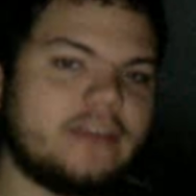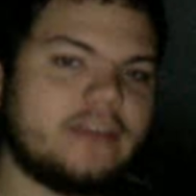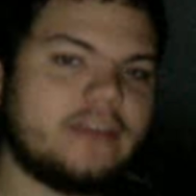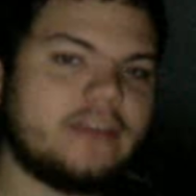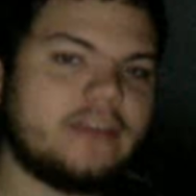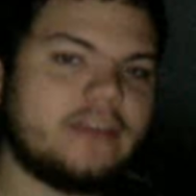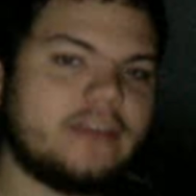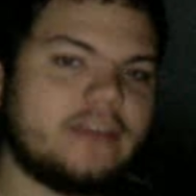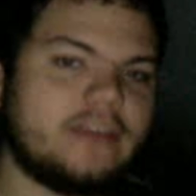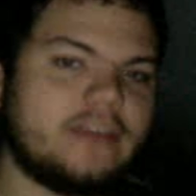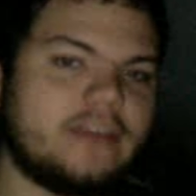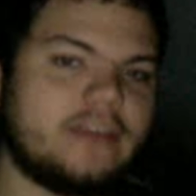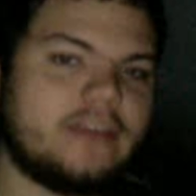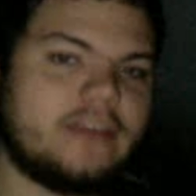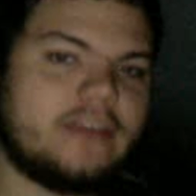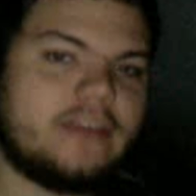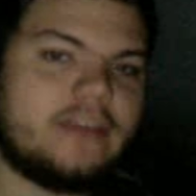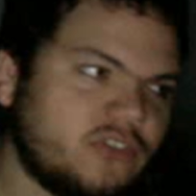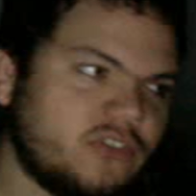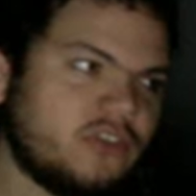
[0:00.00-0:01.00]
I
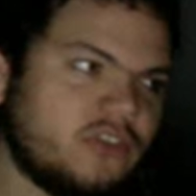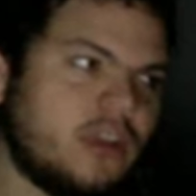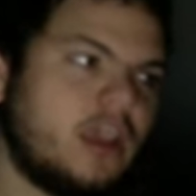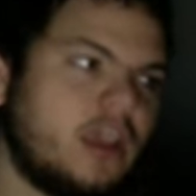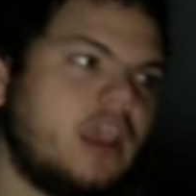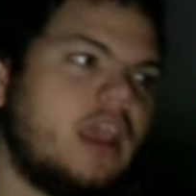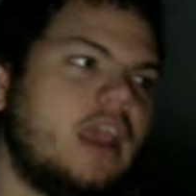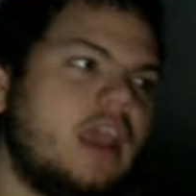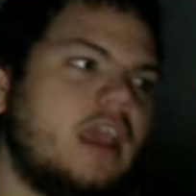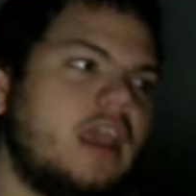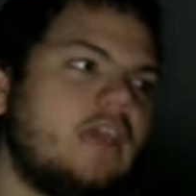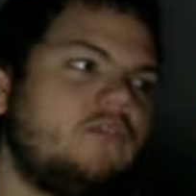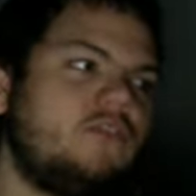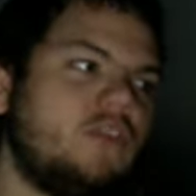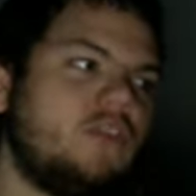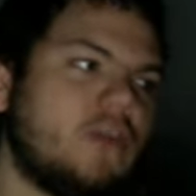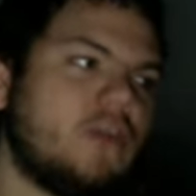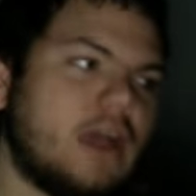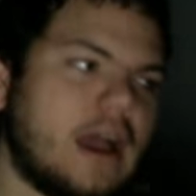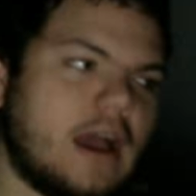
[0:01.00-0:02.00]
guess
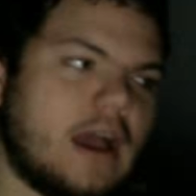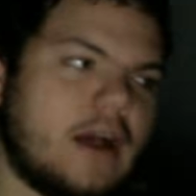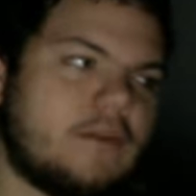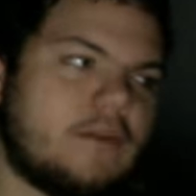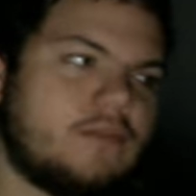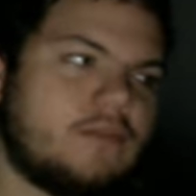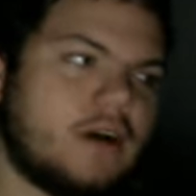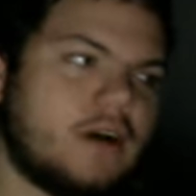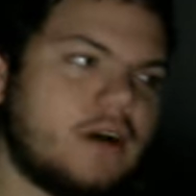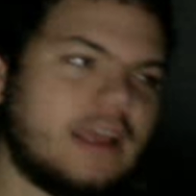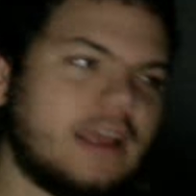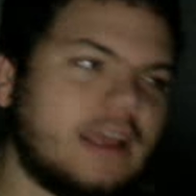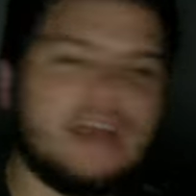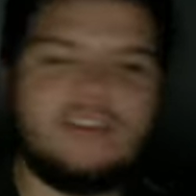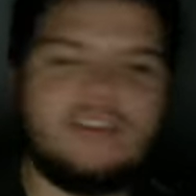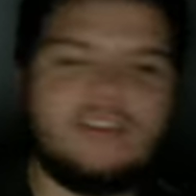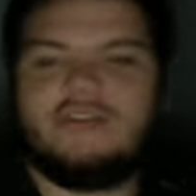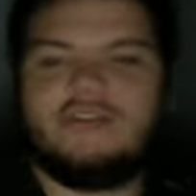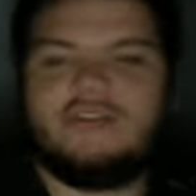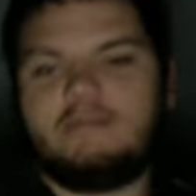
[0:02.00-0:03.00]

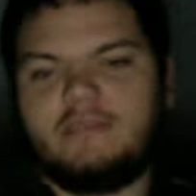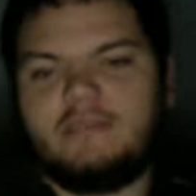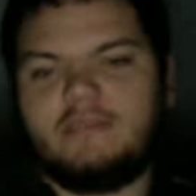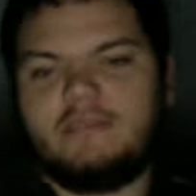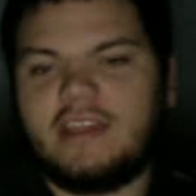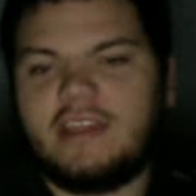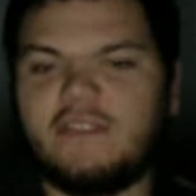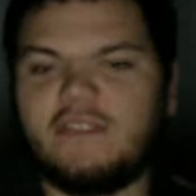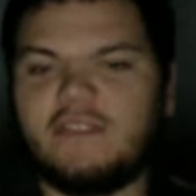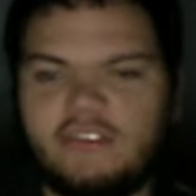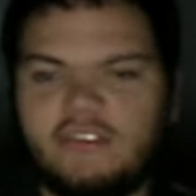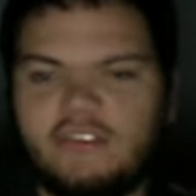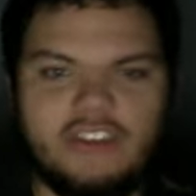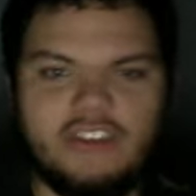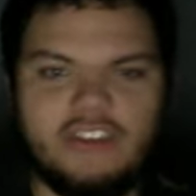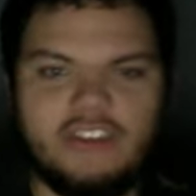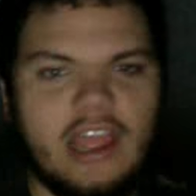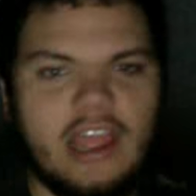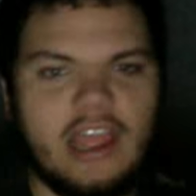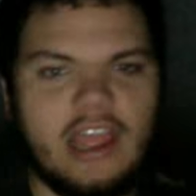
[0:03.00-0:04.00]
give it a
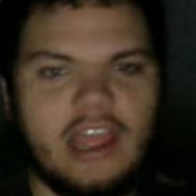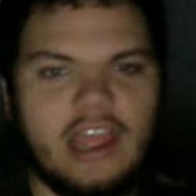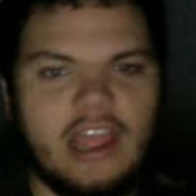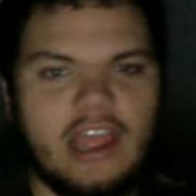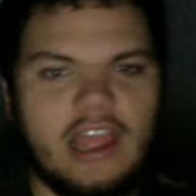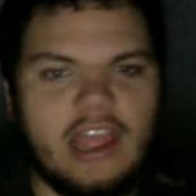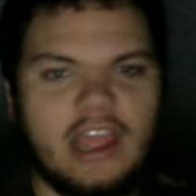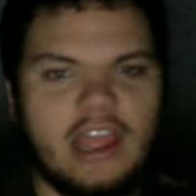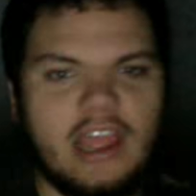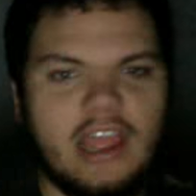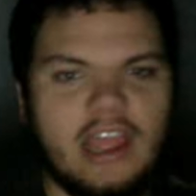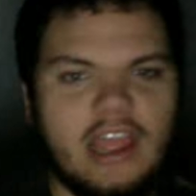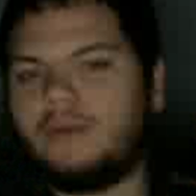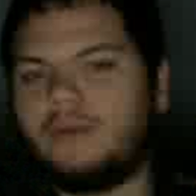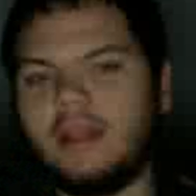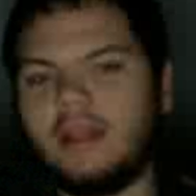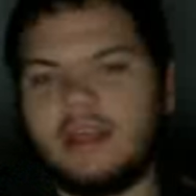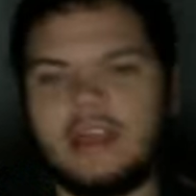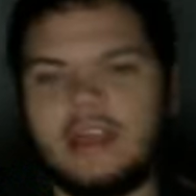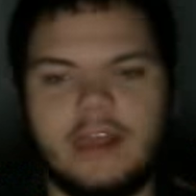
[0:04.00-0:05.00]
chance. I don't
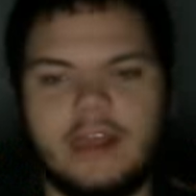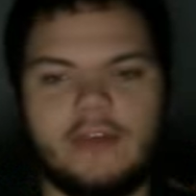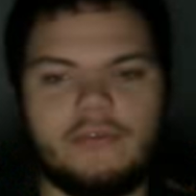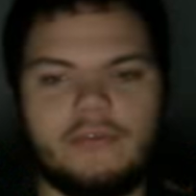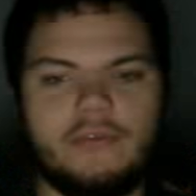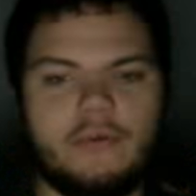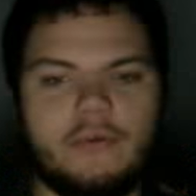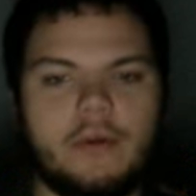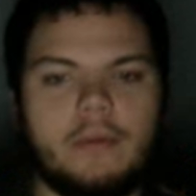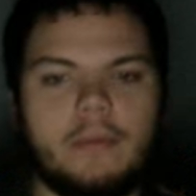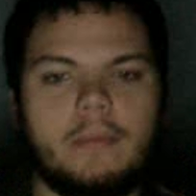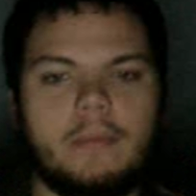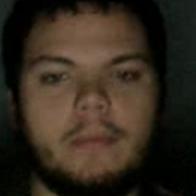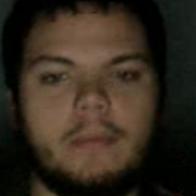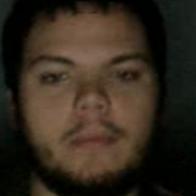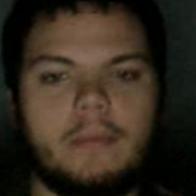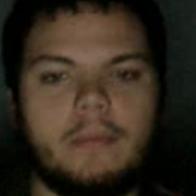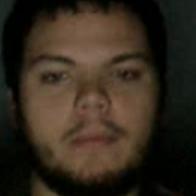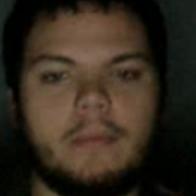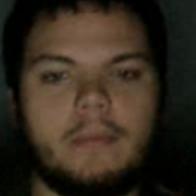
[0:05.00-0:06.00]
really care for it
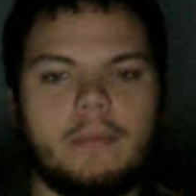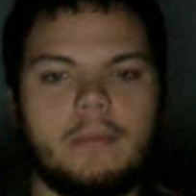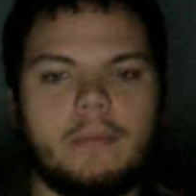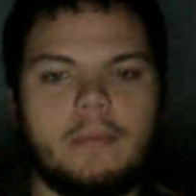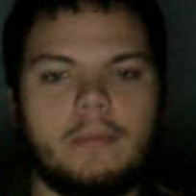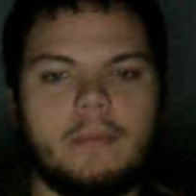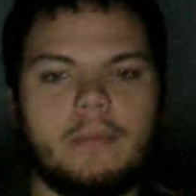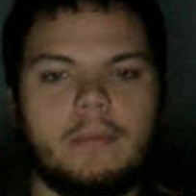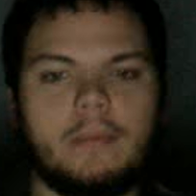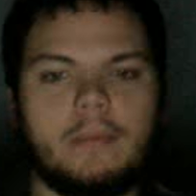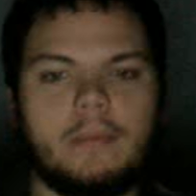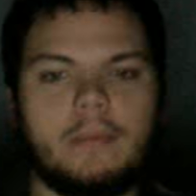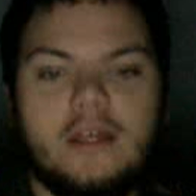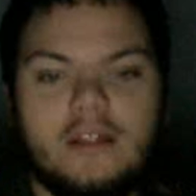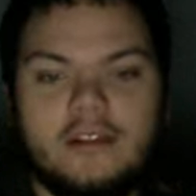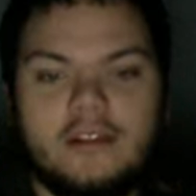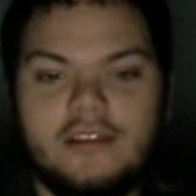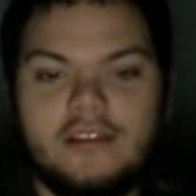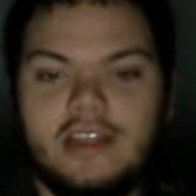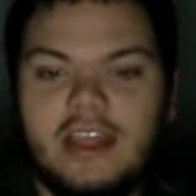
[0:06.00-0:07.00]
much.
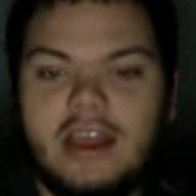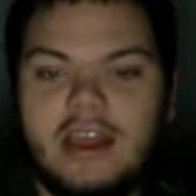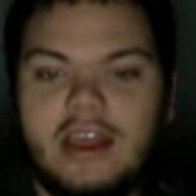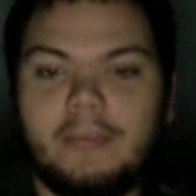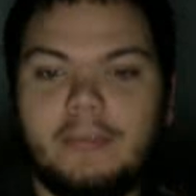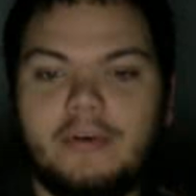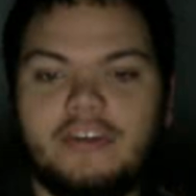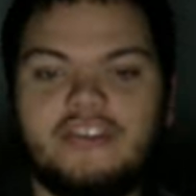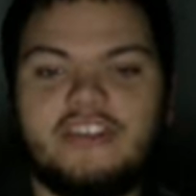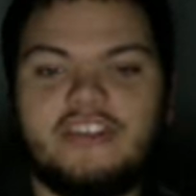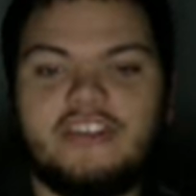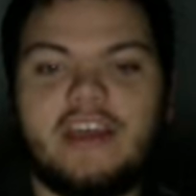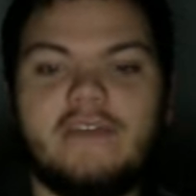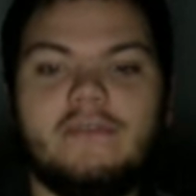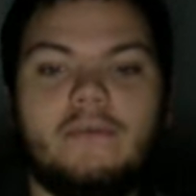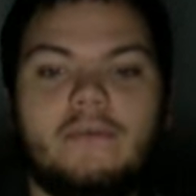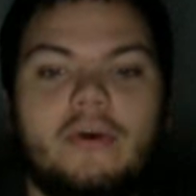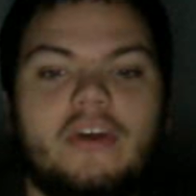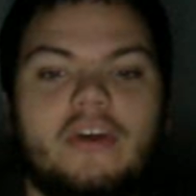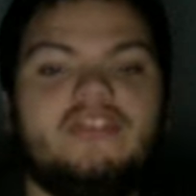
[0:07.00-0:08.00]
The day number
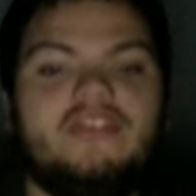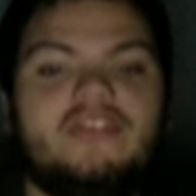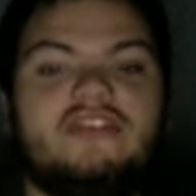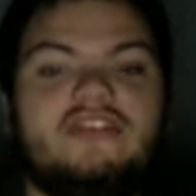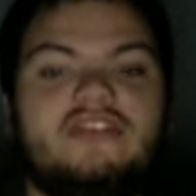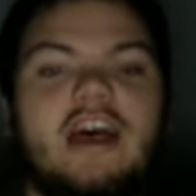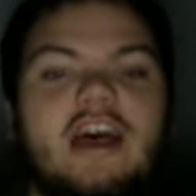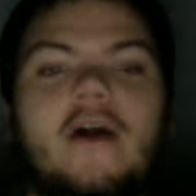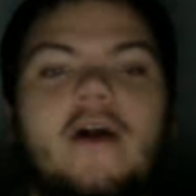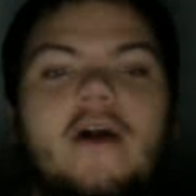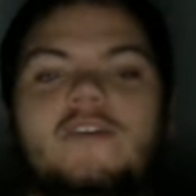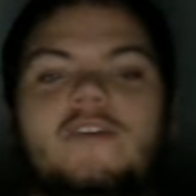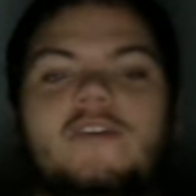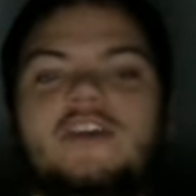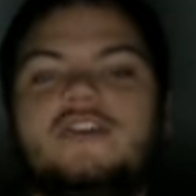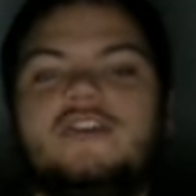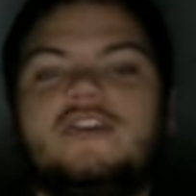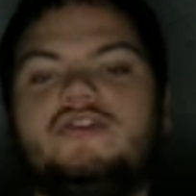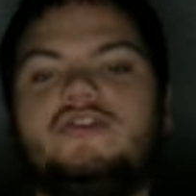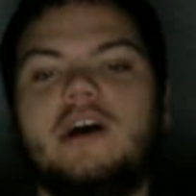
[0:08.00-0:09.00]
7 was
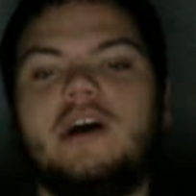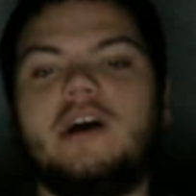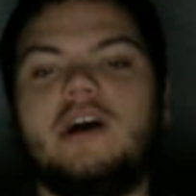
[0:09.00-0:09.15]
Salvage.